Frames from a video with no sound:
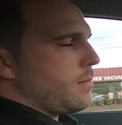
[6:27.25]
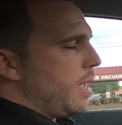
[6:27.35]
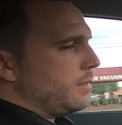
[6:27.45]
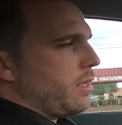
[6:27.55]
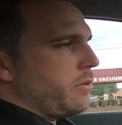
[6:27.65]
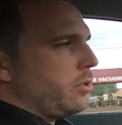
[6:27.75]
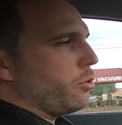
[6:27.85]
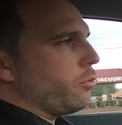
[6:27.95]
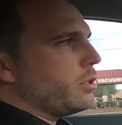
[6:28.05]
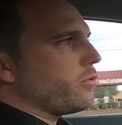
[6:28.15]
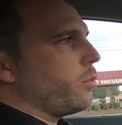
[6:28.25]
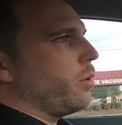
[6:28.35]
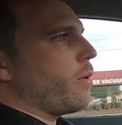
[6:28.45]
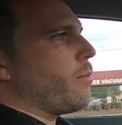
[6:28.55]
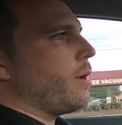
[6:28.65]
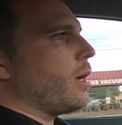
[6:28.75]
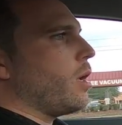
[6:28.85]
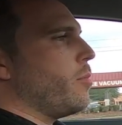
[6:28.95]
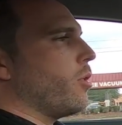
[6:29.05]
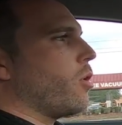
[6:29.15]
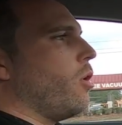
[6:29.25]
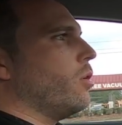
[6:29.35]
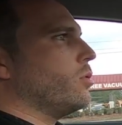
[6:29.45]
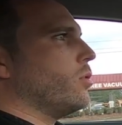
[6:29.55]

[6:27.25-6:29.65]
at 70 degrees for me right when I come in the car.